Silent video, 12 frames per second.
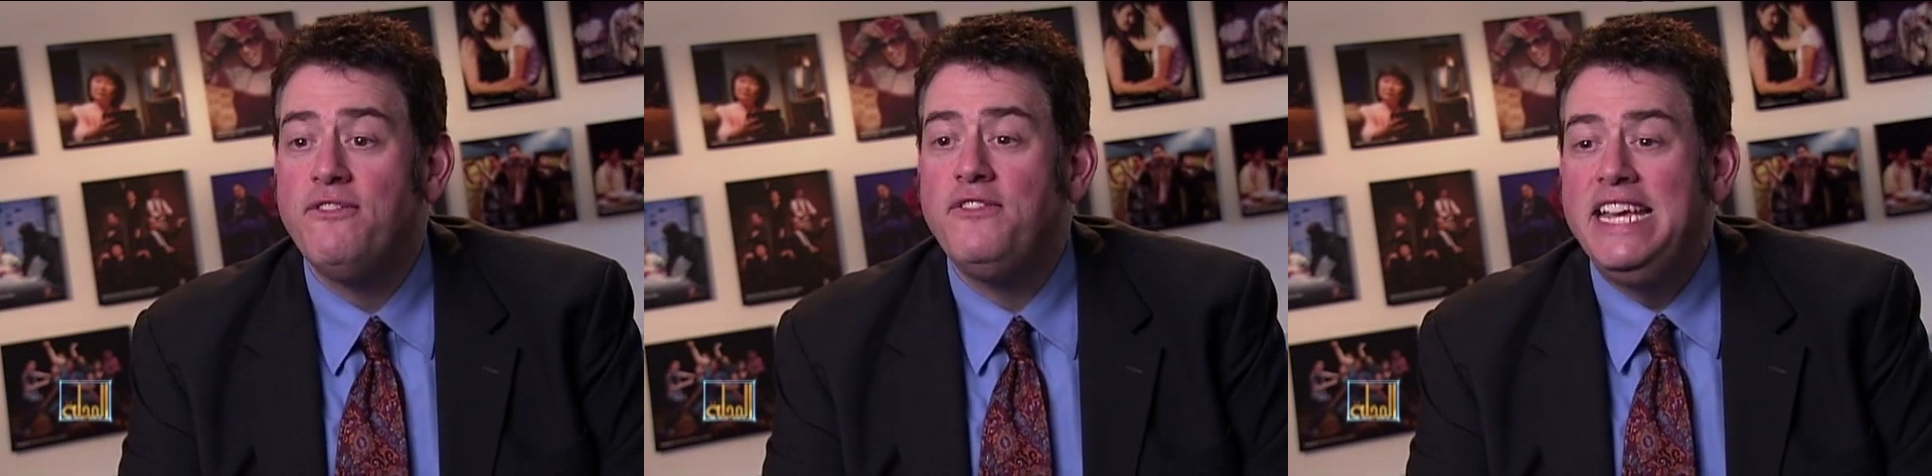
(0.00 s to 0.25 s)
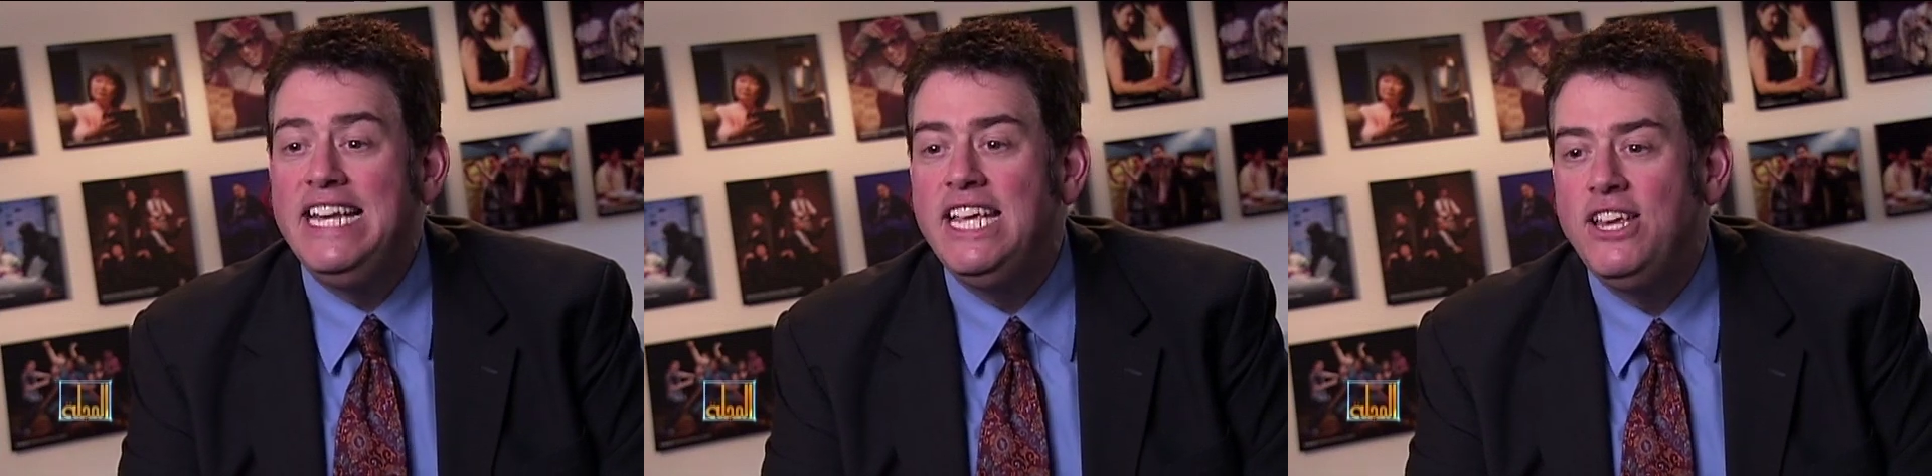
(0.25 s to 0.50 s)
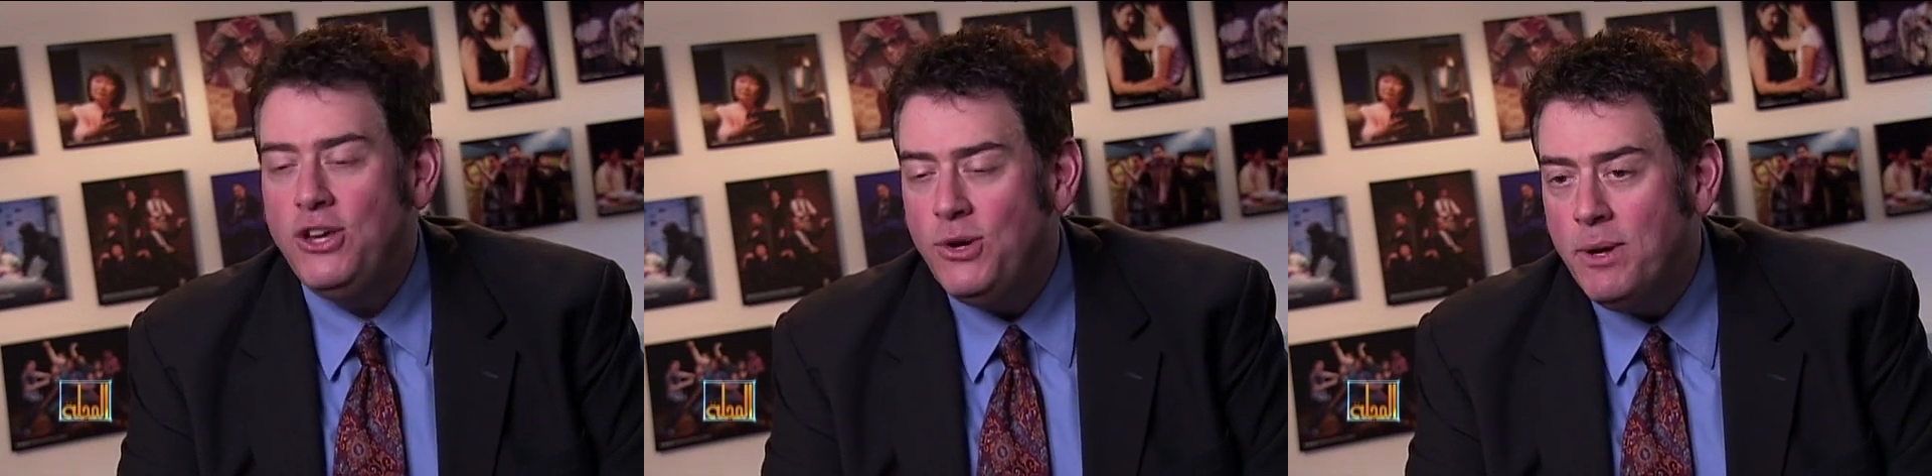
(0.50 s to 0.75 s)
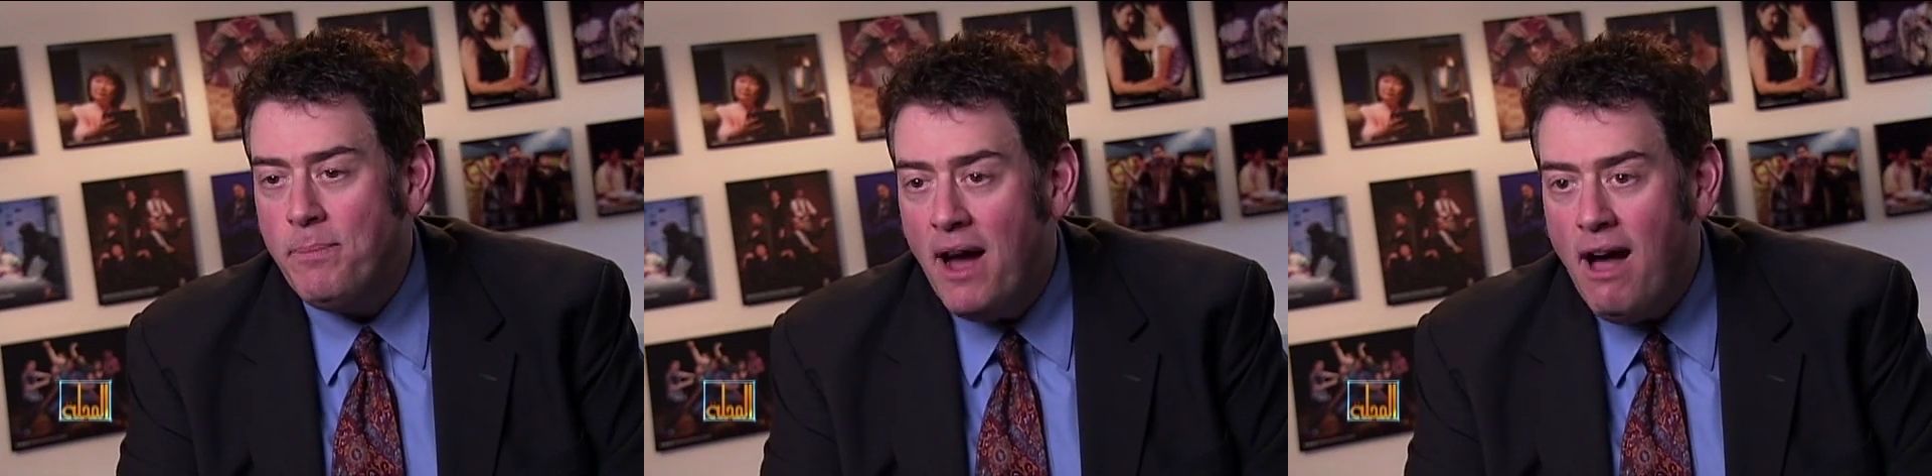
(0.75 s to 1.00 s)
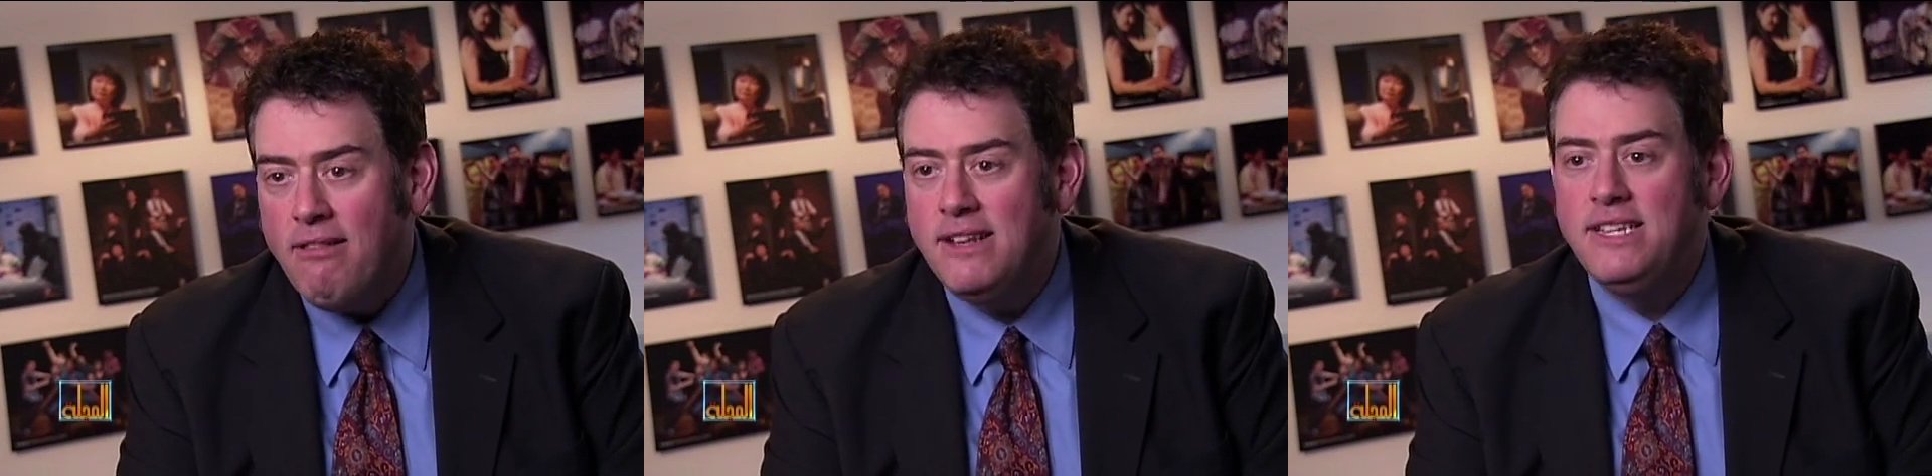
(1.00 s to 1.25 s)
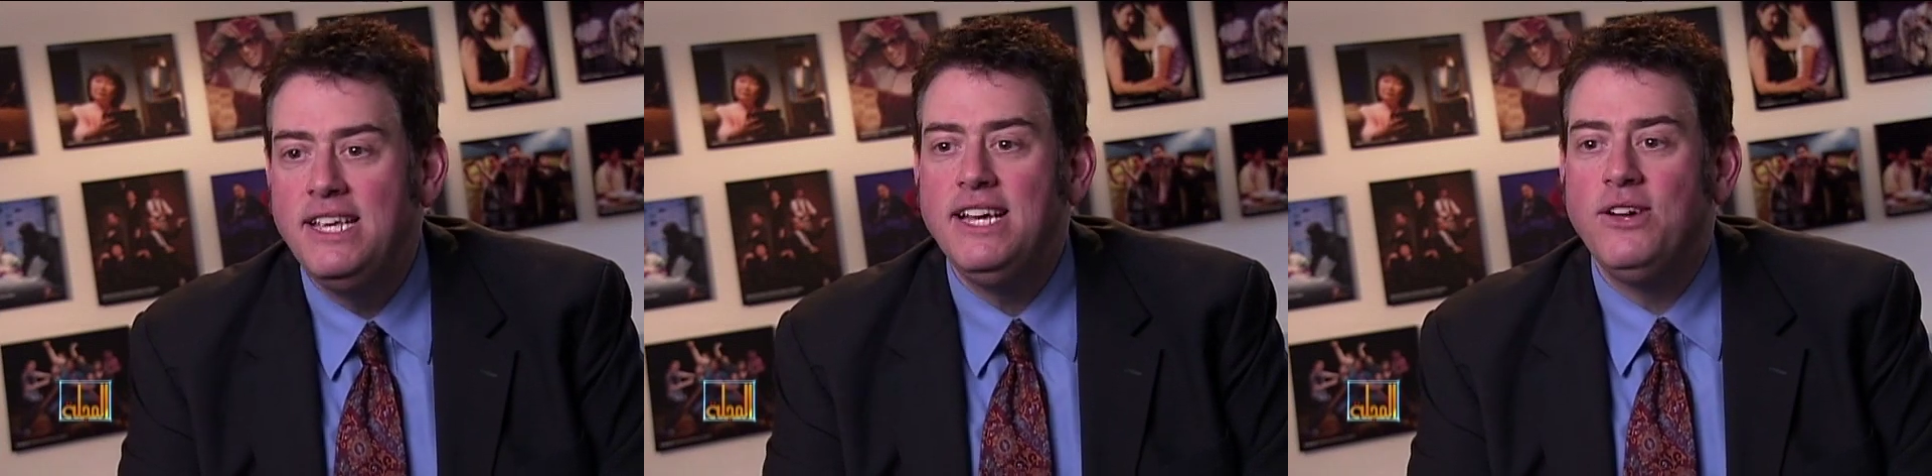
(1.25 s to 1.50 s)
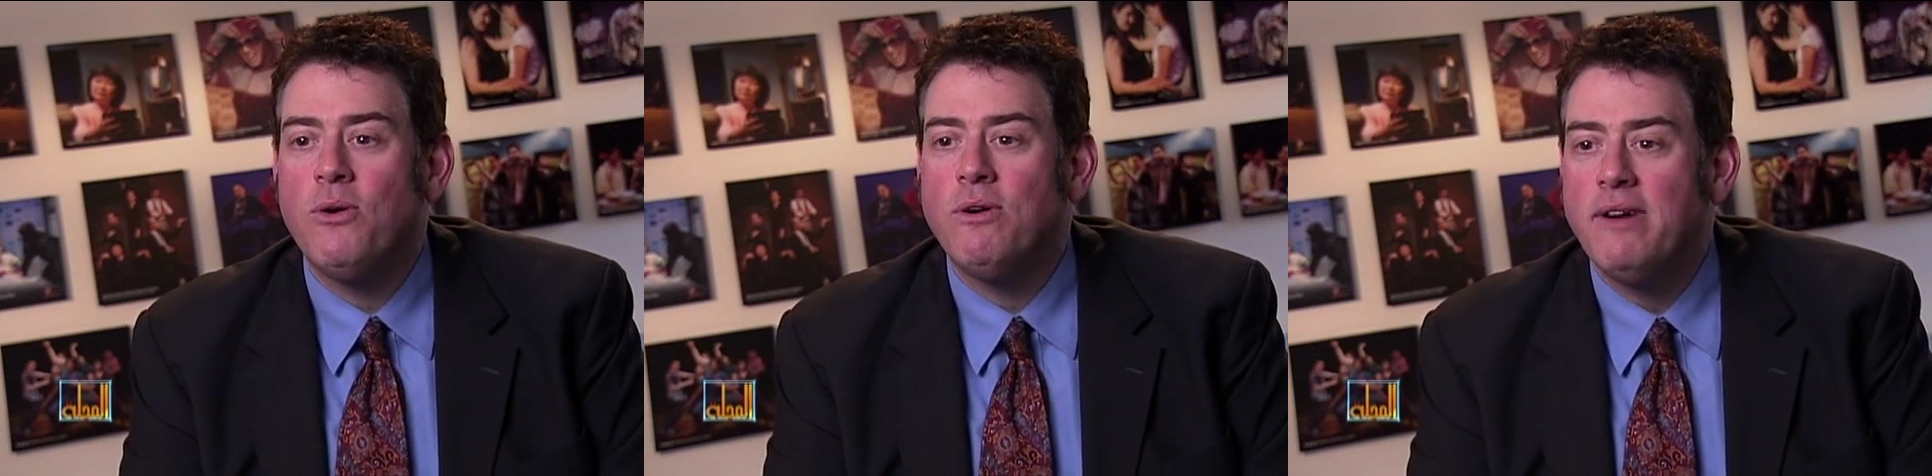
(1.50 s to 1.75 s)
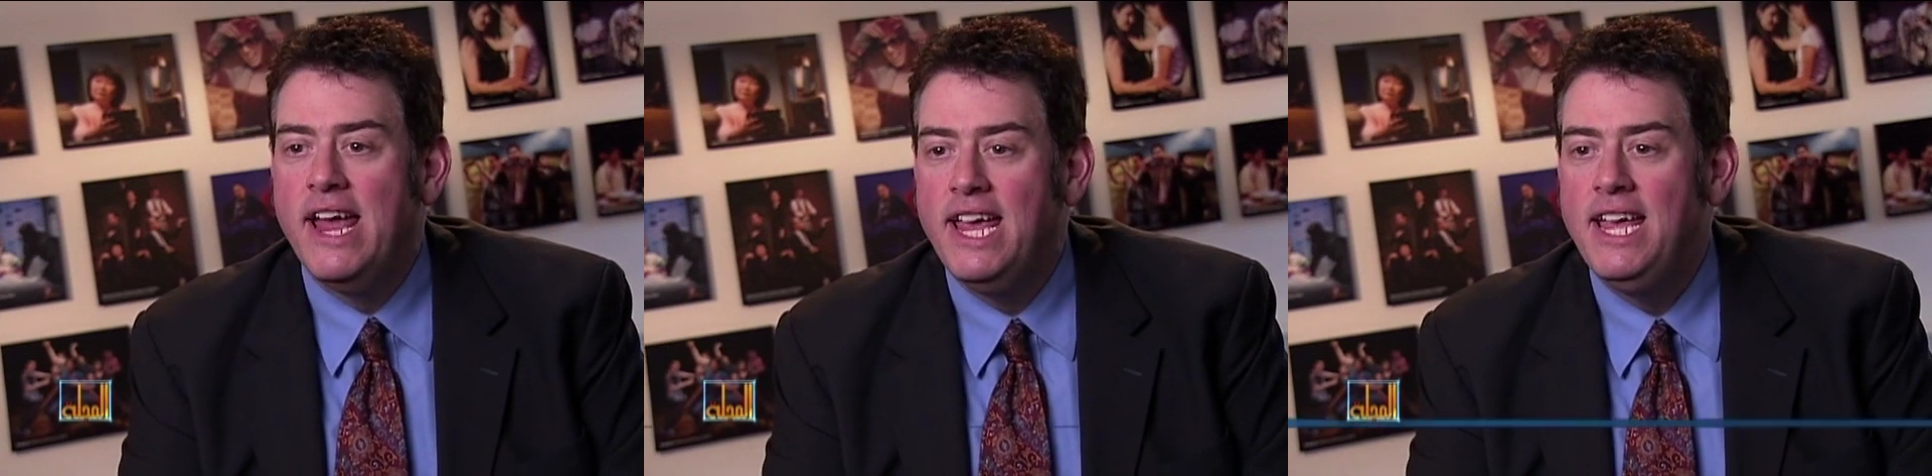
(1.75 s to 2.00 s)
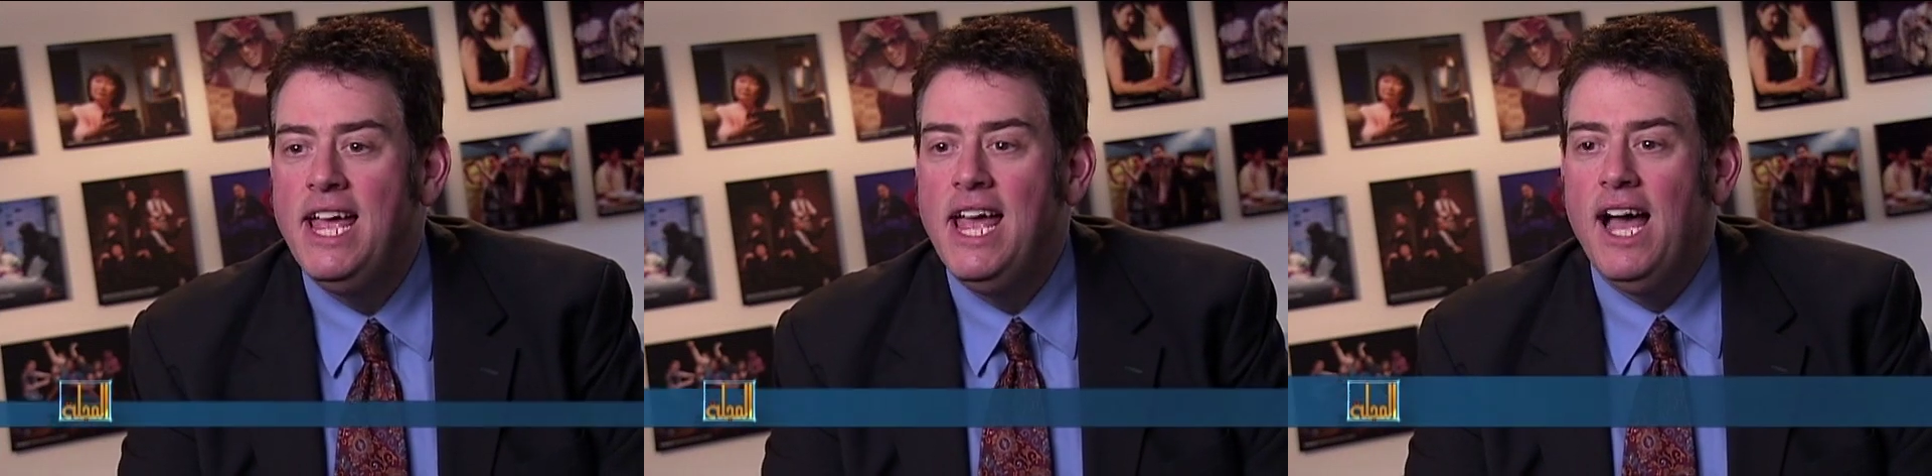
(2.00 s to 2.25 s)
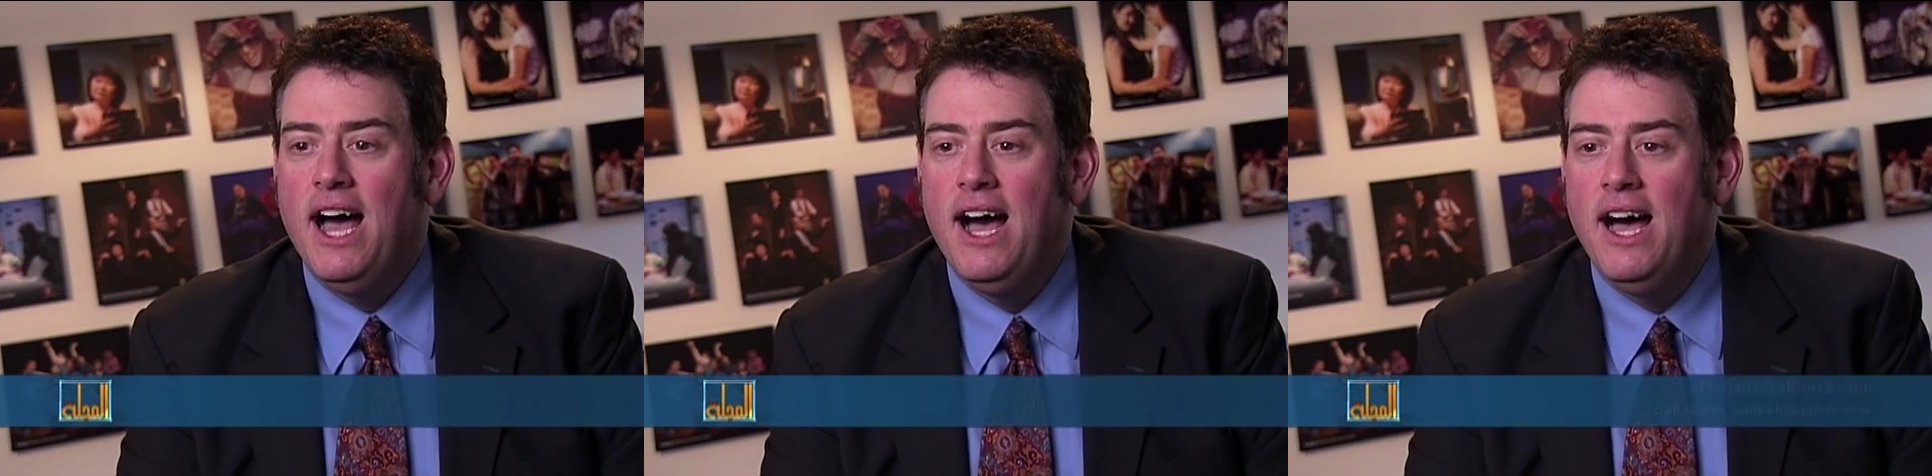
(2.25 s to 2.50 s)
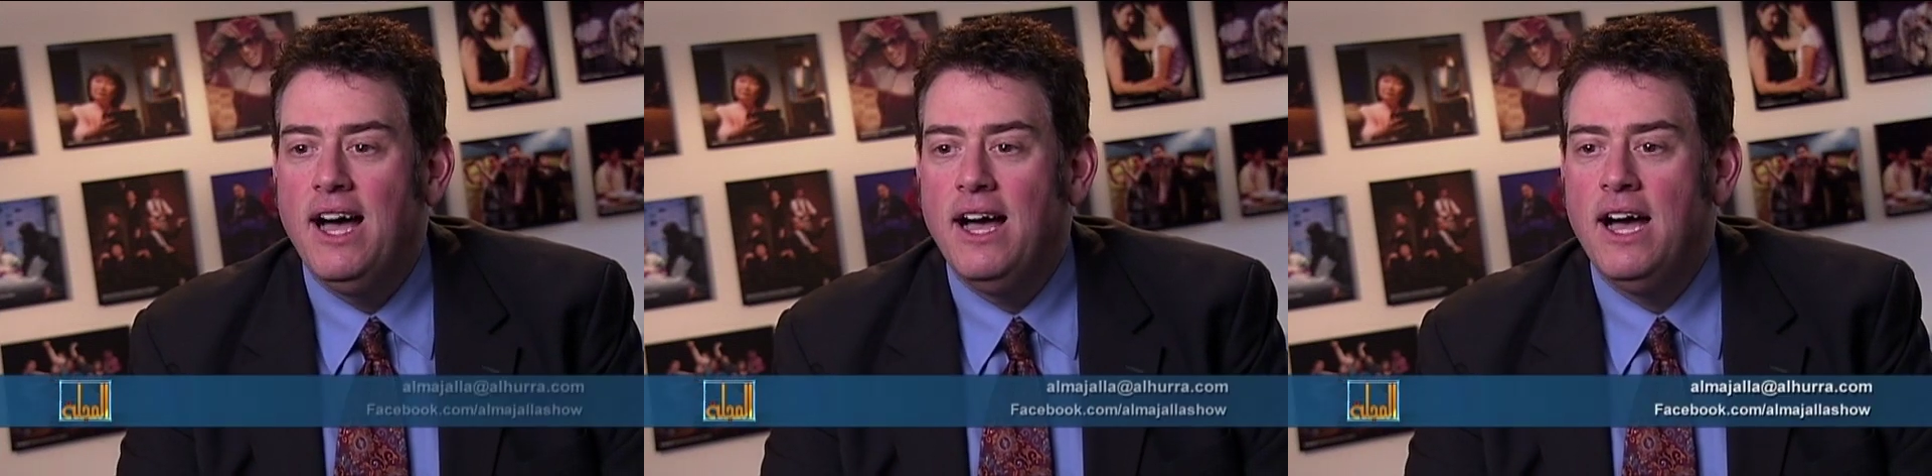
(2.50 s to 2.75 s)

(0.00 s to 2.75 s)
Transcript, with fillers: feeding you a politic or a, uh, a